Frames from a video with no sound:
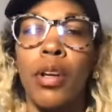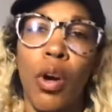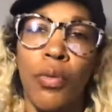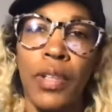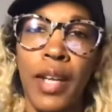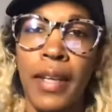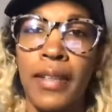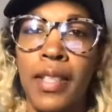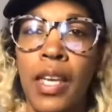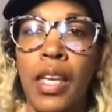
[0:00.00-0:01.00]

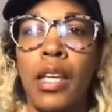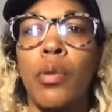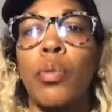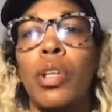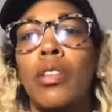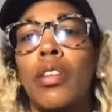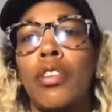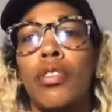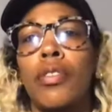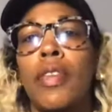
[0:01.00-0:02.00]
COVID-19, we
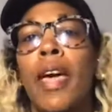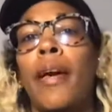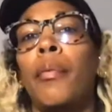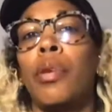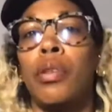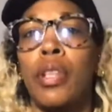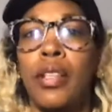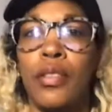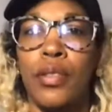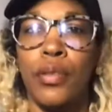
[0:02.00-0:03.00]
learned that we
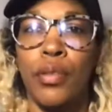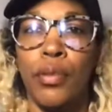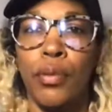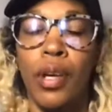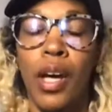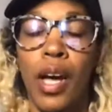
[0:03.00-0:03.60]
need to